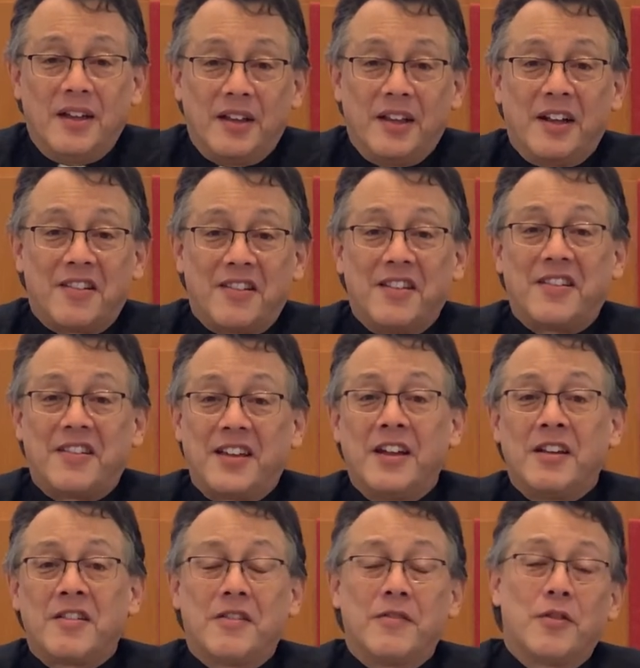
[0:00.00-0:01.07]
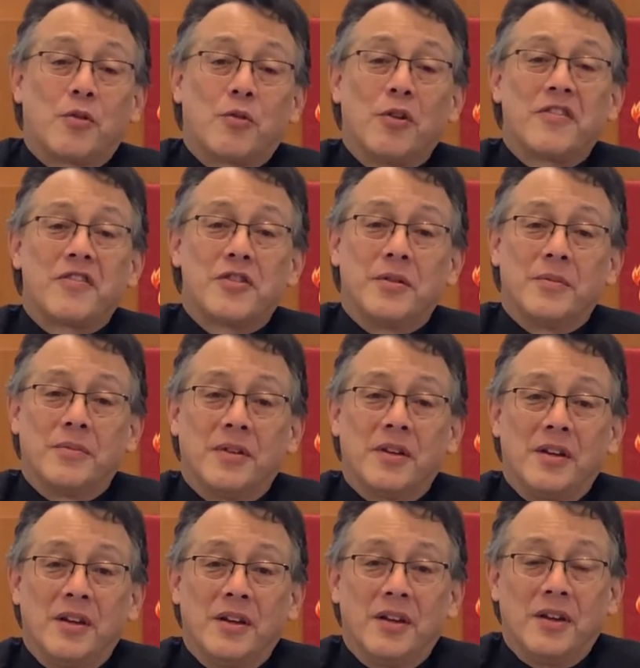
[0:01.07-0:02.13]
That's the stance of the Christian.
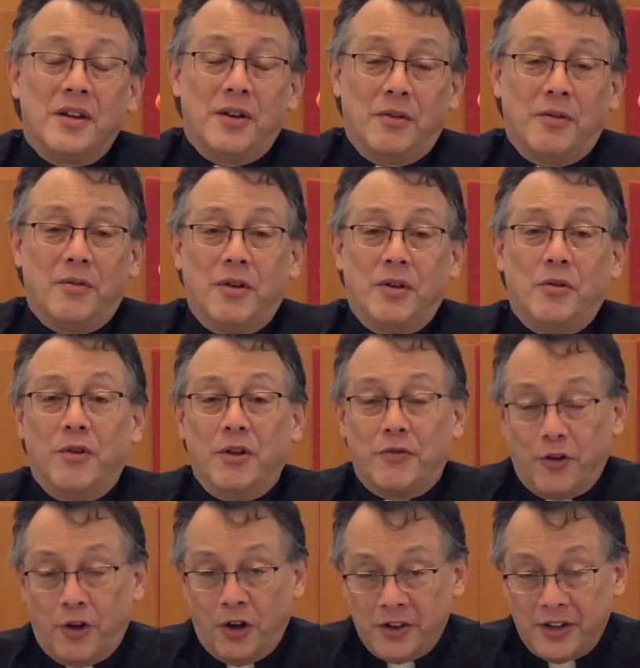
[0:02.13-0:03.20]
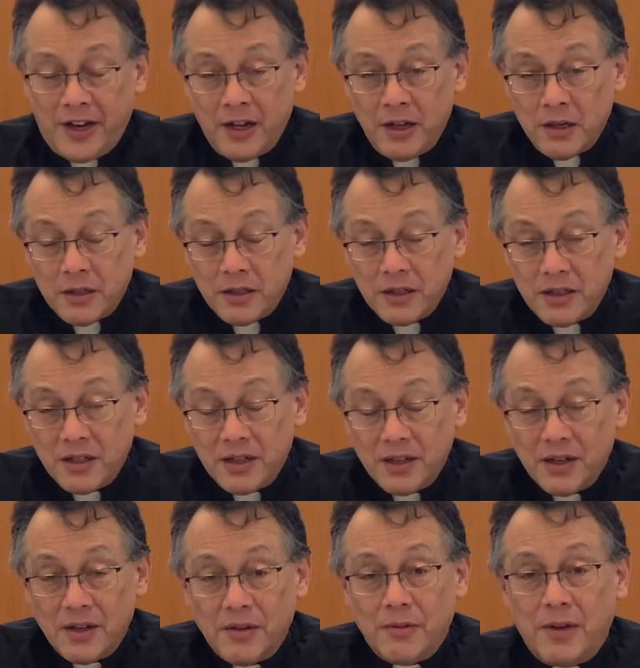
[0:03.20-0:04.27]
We fall down,
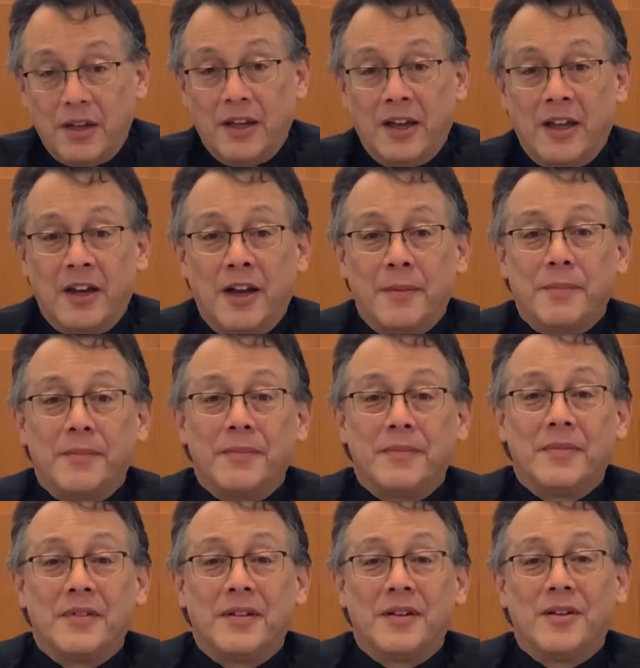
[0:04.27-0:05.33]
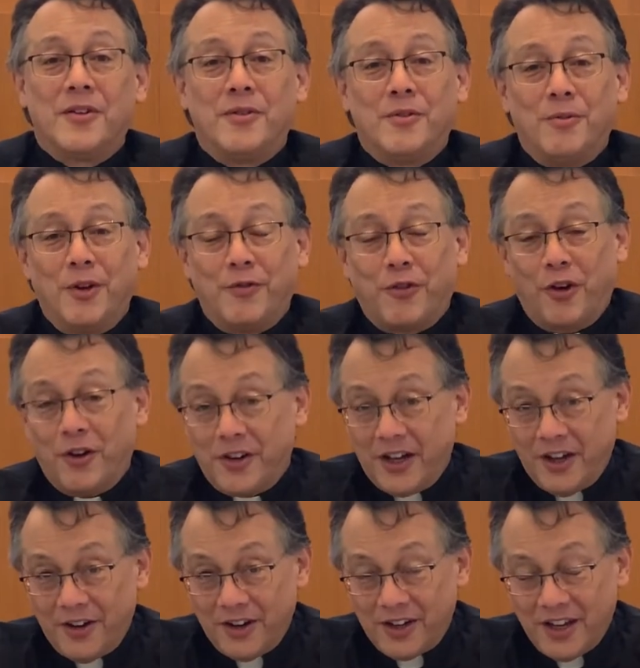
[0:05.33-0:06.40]
we get up, we fall
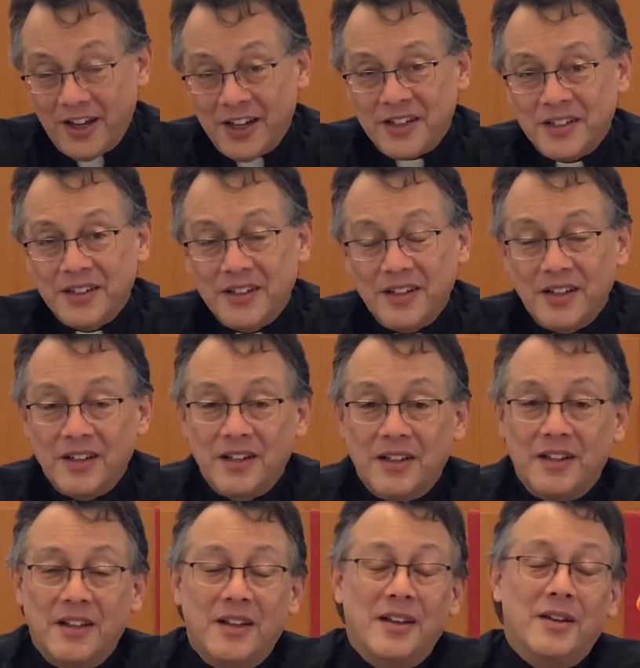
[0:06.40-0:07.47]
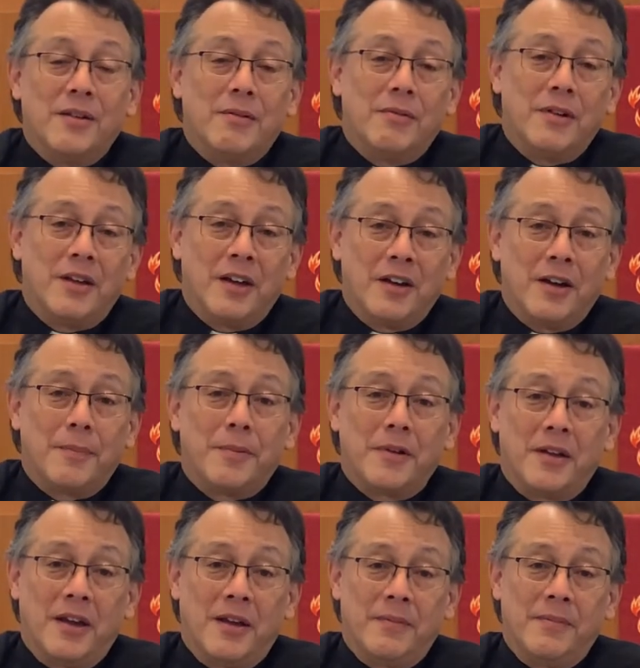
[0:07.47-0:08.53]
down again, we get up
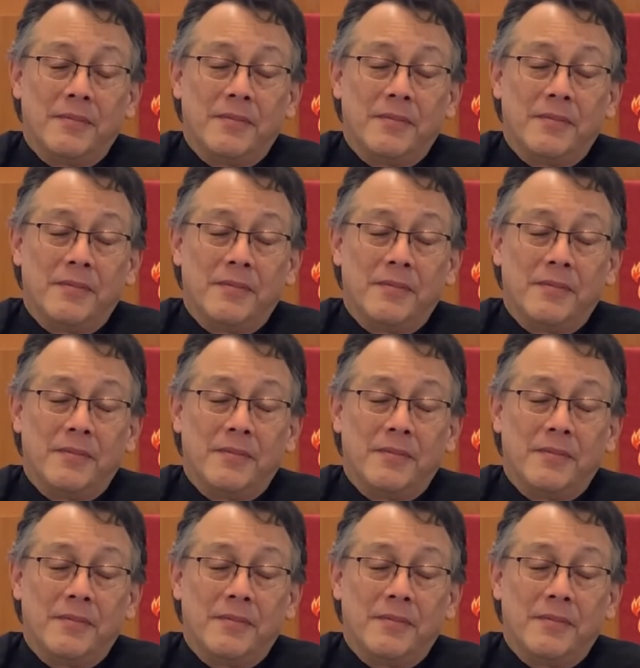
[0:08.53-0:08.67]
again.